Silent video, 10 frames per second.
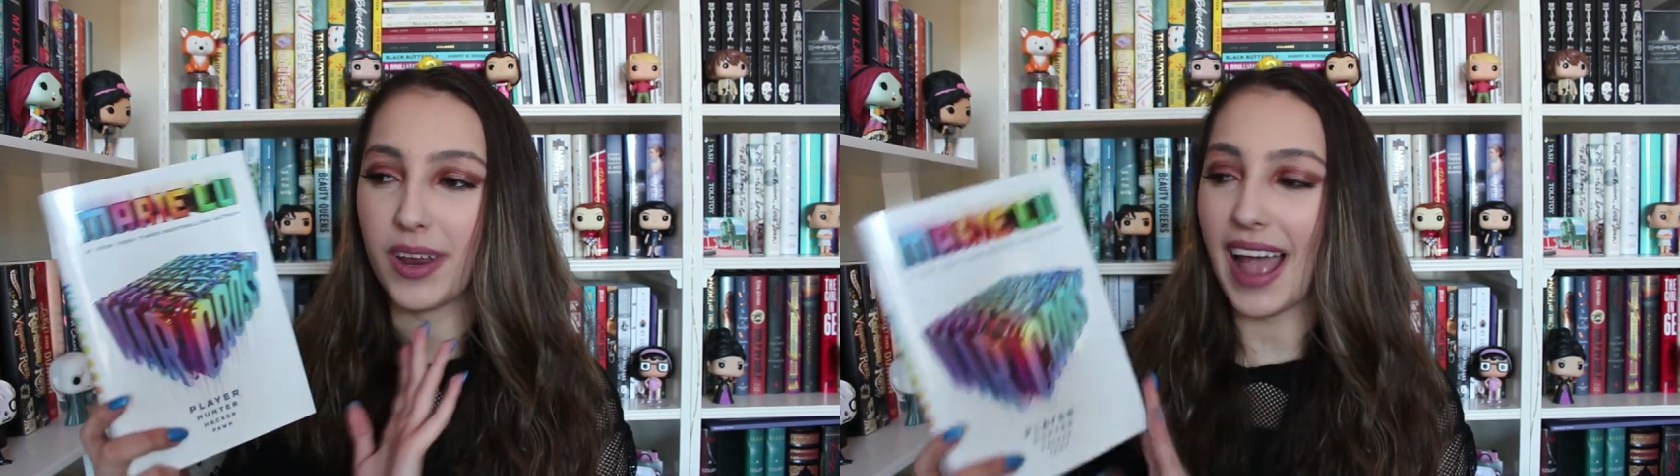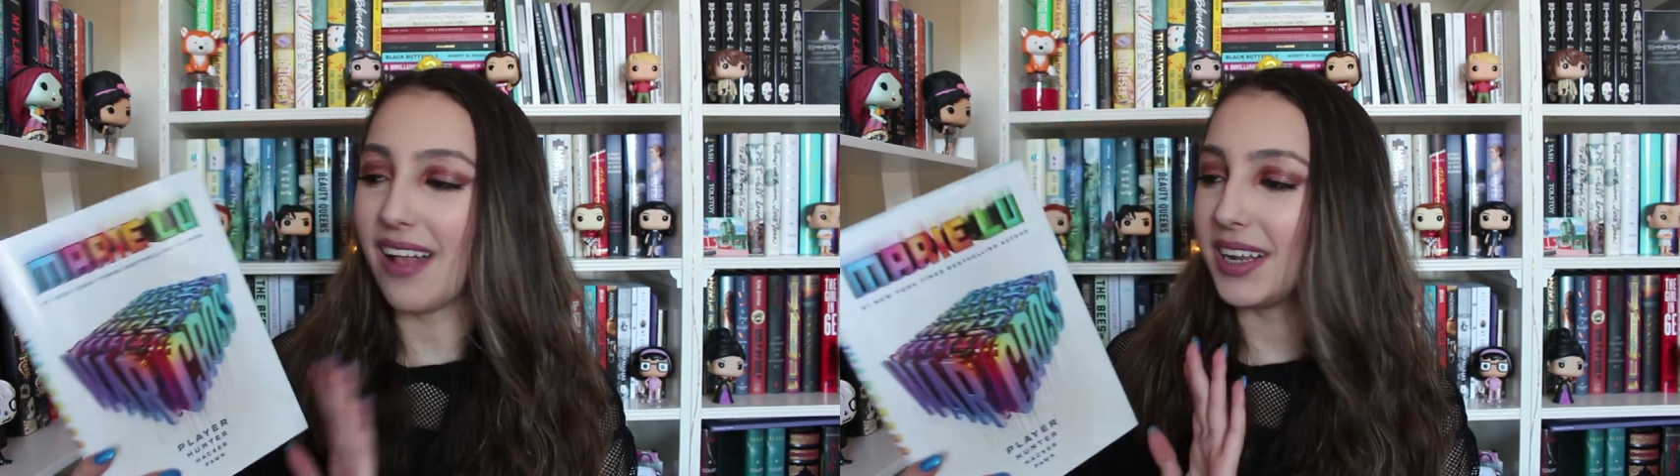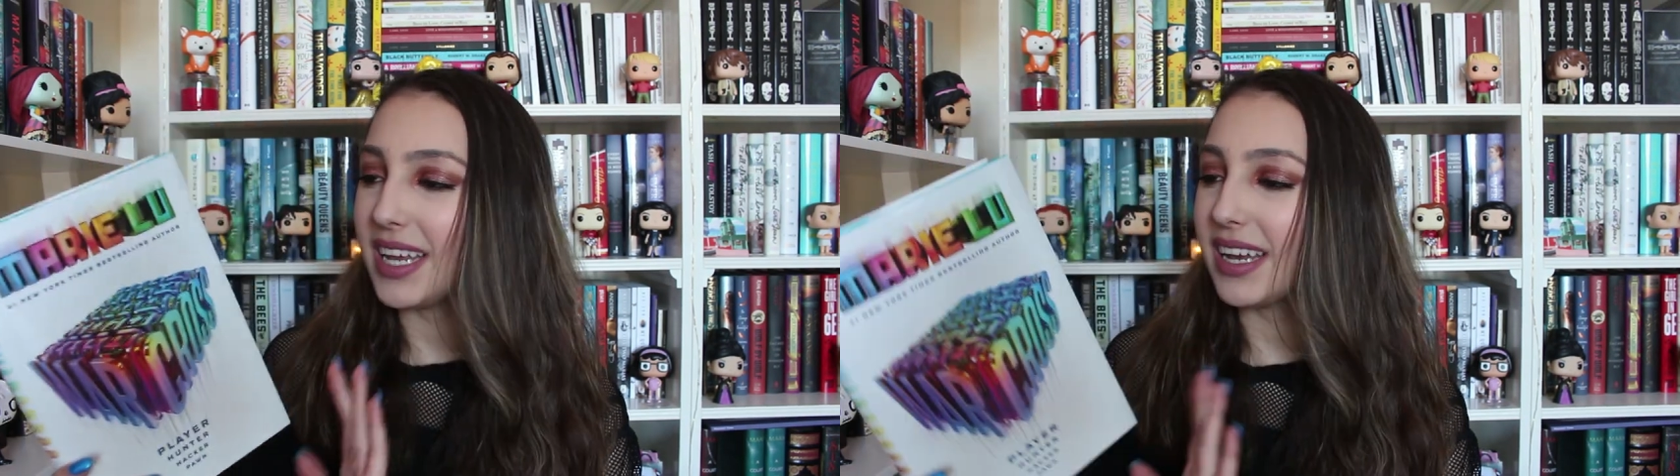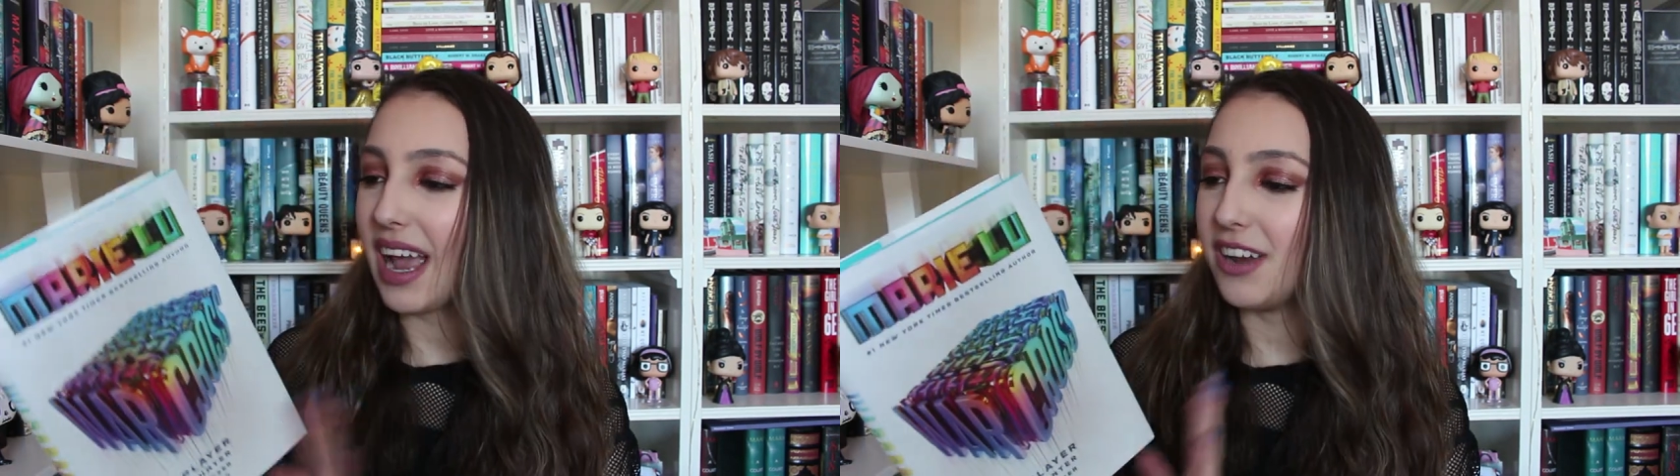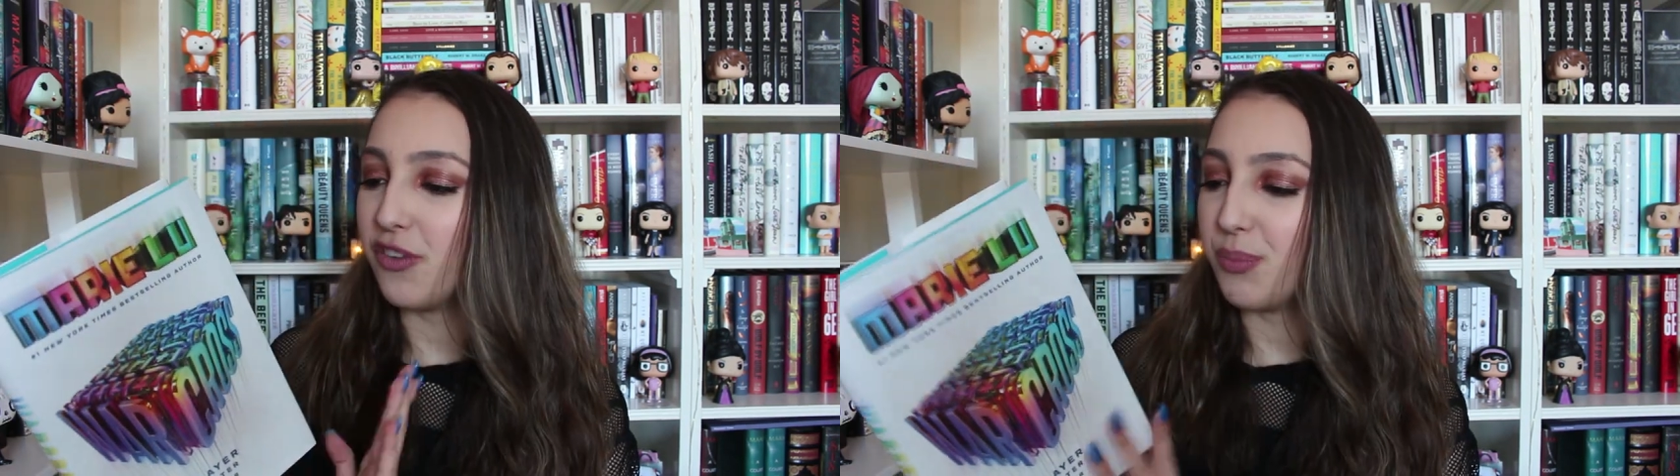reality
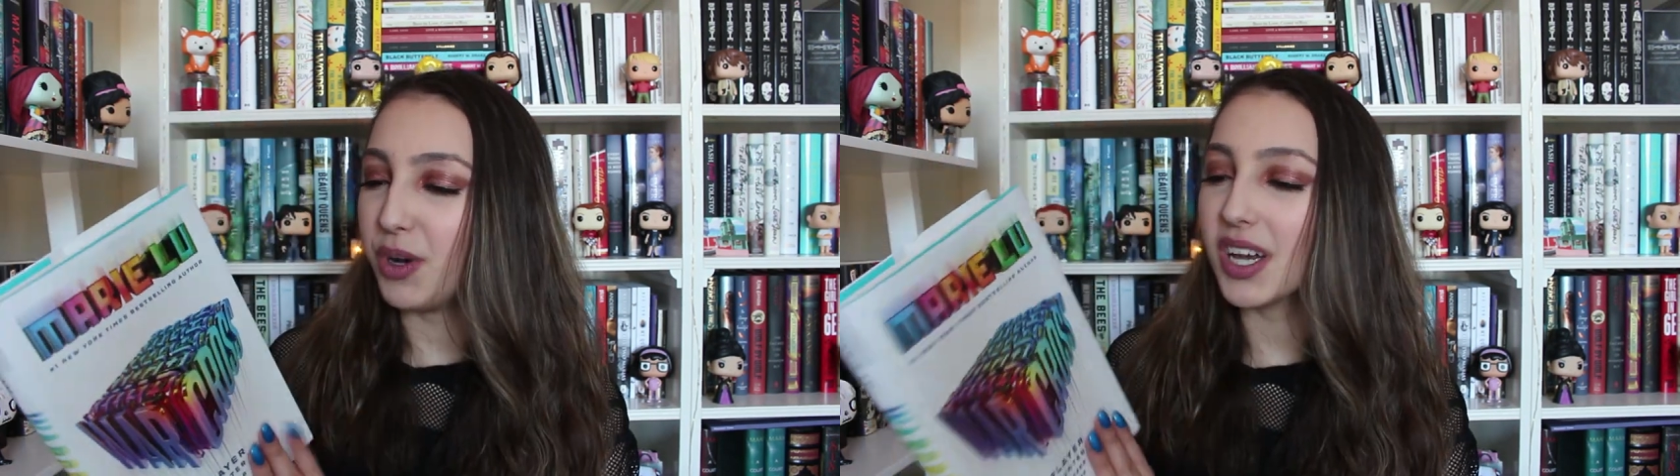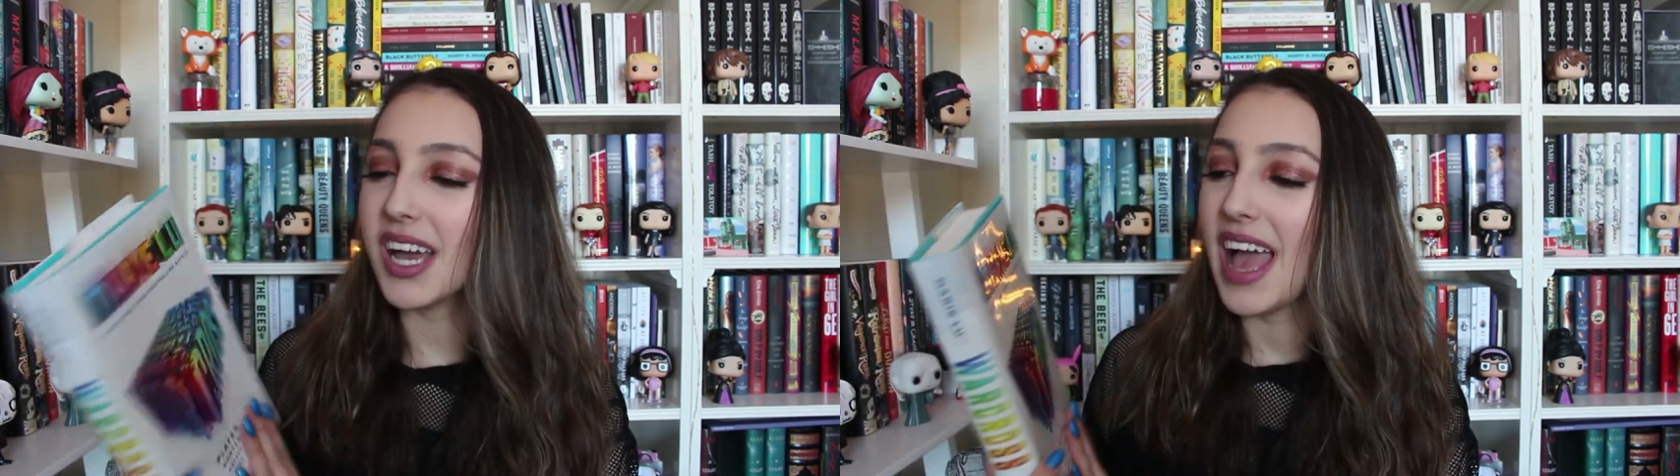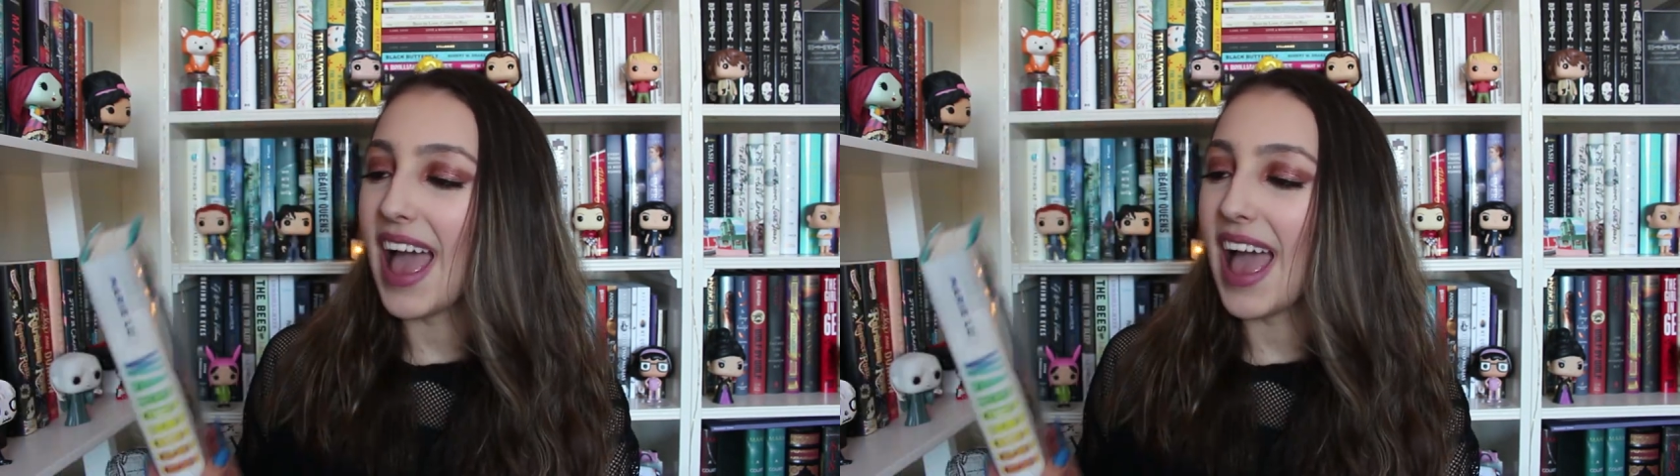kind of book